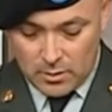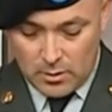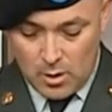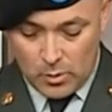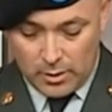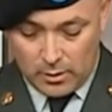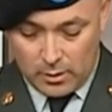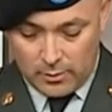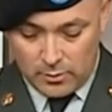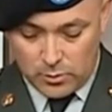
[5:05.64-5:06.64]
Nowhere
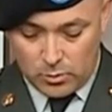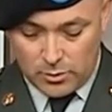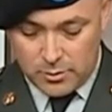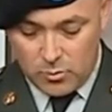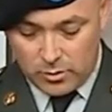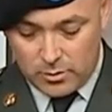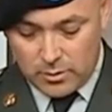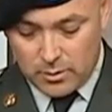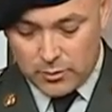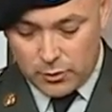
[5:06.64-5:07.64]
are those words more
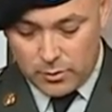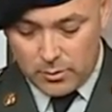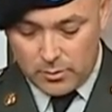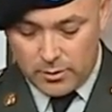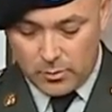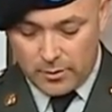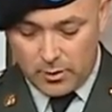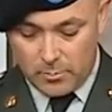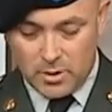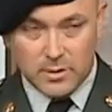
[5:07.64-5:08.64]
true than with
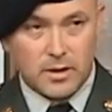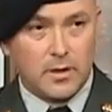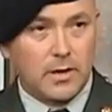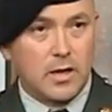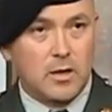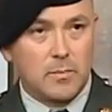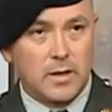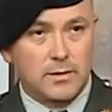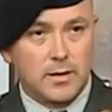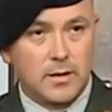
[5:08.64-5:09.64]
our military in
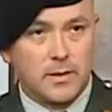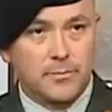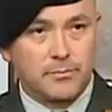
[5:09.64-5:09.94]
combat today.